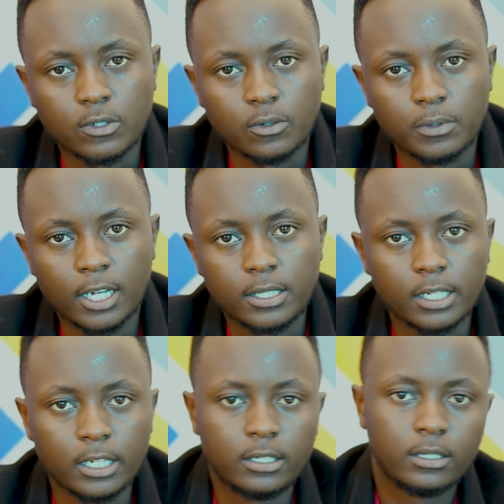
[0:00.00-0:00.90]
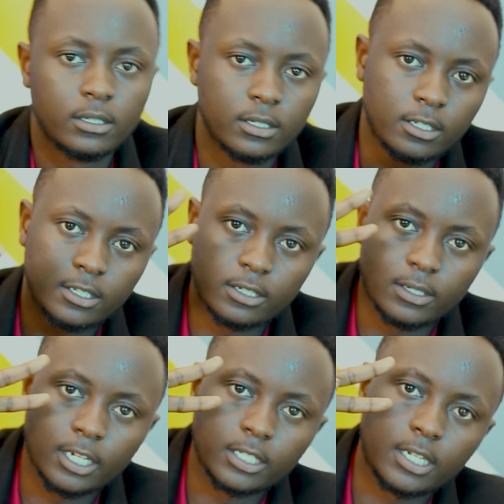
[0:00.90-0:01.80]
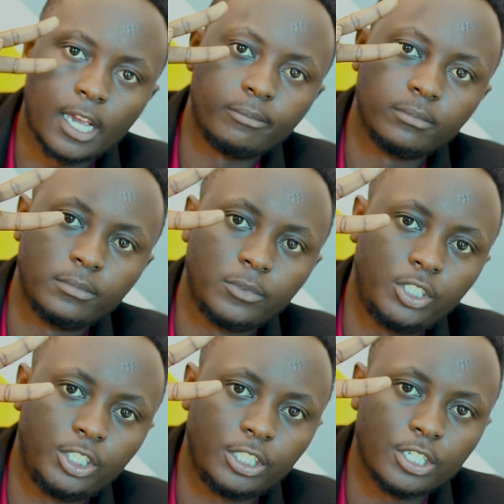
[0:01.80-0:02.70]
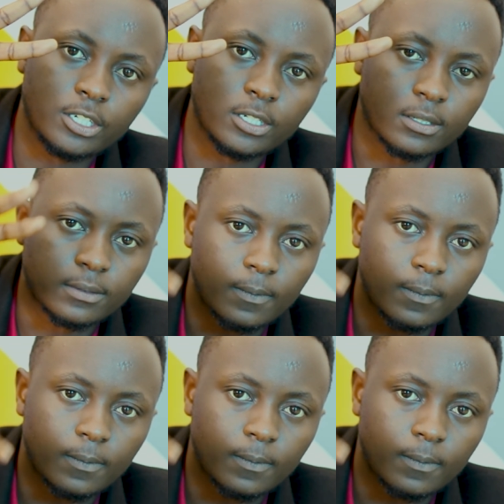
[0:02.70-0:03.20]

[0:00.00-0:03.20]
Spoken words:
So with that said, see you next time. Cheers.